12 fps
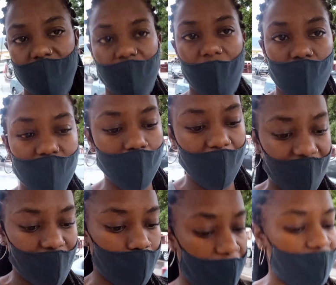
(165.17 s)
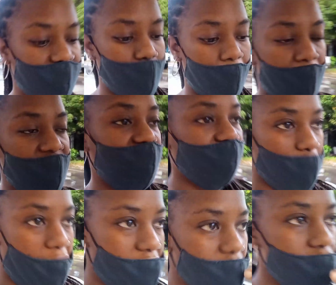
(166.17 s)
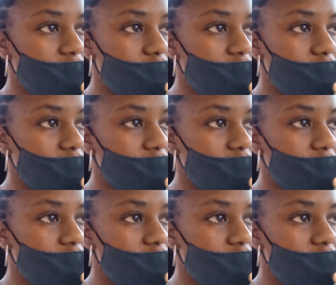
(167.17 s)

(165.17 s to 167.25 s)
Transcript: not going to pick it up when I get to my best friend.